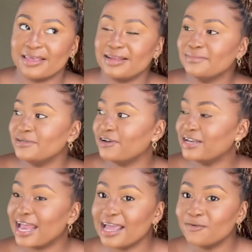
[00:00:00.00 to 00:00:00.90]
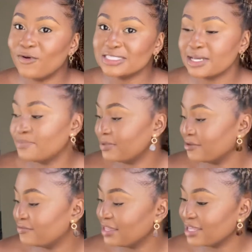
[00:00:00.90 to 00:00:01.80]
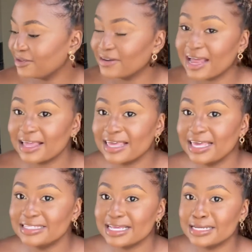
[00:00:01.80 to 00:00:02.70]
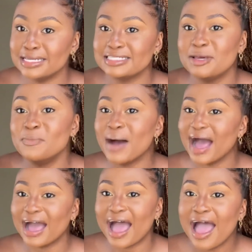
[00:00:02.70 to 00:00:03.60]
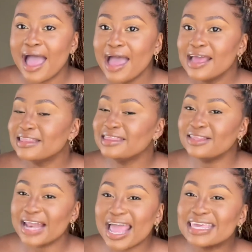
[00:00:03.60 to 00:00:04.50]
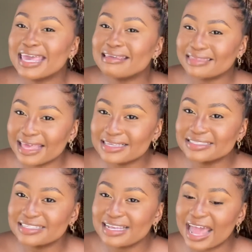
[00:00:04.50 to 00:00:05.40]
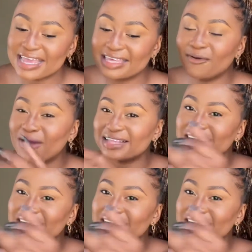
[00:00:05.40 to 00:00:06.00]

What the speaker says: not lie. WhatsApp gifting yona kids and it's mara. Liking things like hurata